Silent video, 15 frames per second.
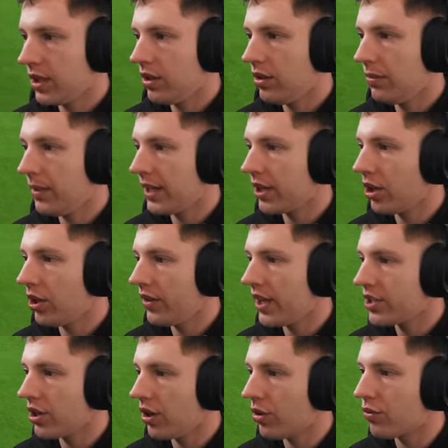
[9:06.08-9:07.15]
Oh my God,
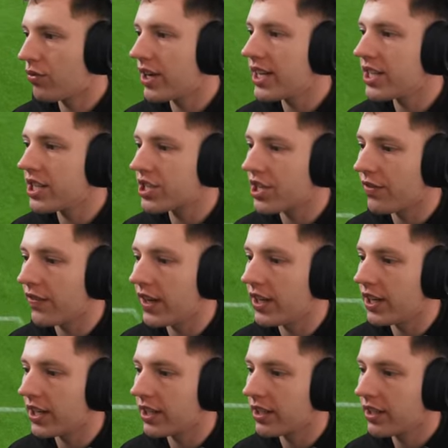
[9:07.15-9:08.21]
that's horrendous
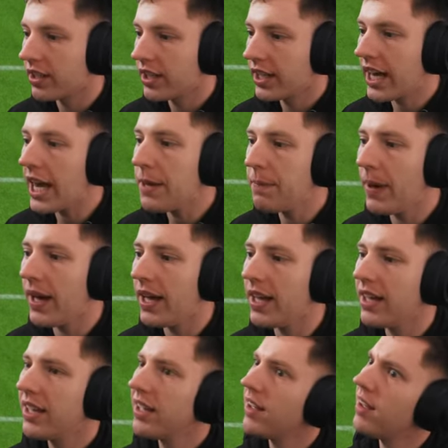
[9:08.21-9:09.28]
defending.
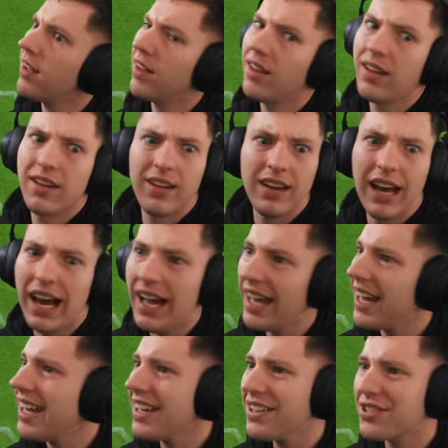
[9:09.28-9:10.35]
Keeper,
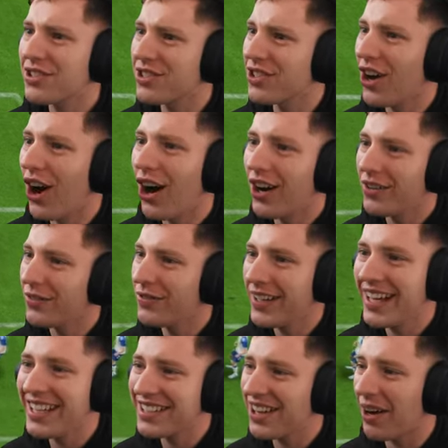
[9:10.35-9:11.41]
he is not,
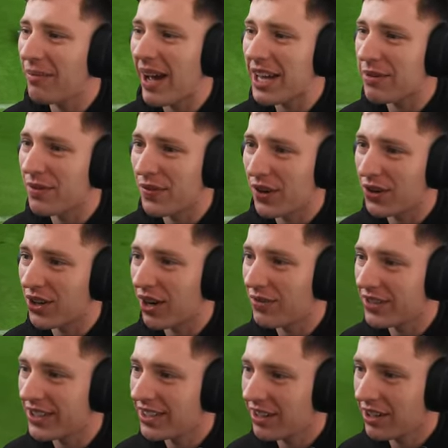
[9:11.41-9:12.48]
he's not making me feel
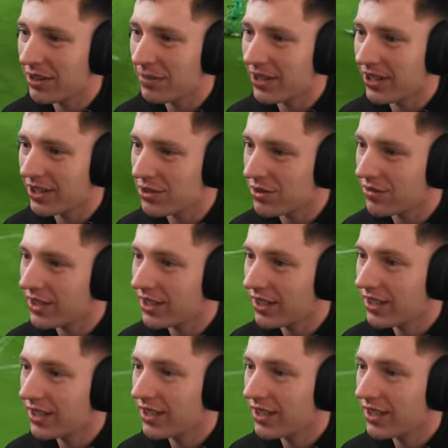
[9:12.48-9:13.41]
confident. I'm going to be honest with you.